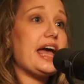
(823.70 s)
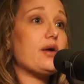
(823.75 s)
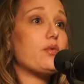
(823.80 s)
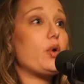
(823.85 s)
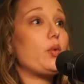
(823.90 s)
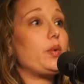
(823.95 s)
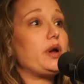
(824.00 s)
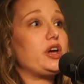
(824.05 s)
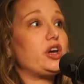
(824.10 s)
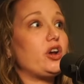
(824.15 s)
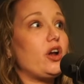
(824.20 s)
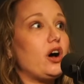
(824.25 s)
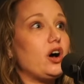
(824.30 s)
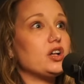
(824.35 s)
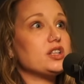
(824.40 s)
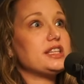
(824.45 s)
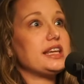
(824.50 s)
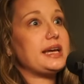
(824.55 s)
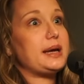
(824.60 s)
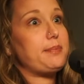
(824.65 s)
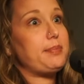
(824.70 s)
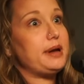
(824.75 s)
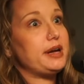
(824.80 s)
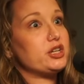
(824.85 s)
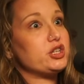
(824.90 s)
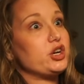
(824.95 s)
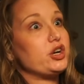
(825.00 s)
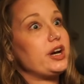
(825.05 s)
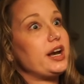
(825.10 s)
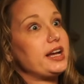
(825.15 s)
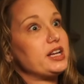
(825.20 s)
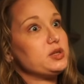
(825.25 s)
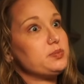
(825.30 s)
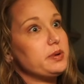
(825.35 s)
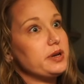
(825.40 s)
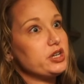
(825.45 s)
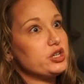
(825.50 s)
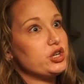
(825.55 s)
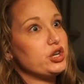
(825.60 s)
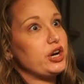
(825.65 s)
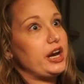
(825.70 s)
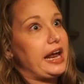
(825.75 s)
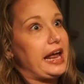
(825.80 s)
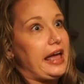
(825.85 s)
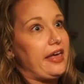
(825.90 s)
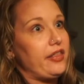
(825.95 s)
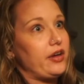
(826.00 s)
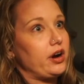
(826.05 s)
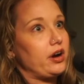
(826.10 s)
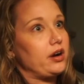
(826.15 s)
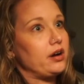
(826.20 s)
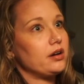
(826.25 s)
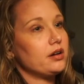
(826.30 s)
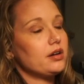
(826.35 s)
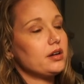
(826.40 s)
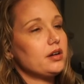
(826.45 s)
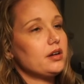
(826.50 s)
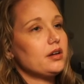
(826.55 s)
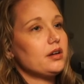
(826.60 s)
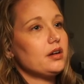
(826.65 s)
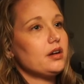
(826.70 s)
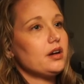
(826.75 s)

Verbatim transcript: when we could all take a picture, nice picture together. You're right.